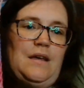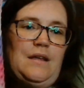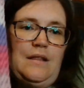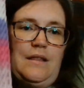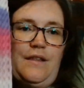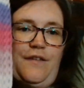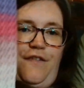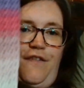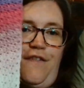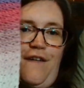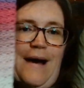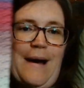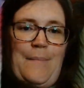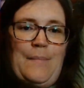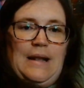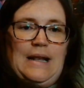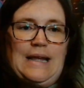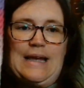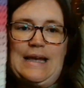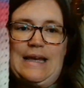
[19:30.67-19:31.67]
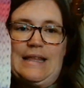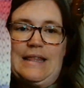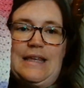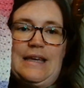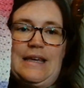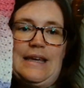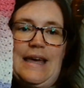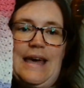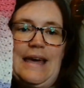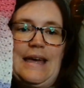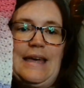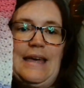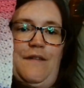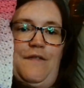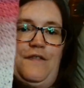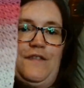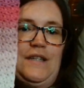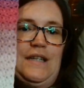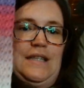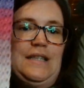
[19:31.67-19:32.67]
the family that get
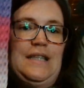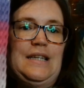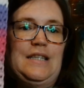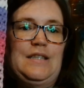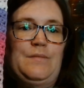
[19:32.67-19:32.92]
gifted this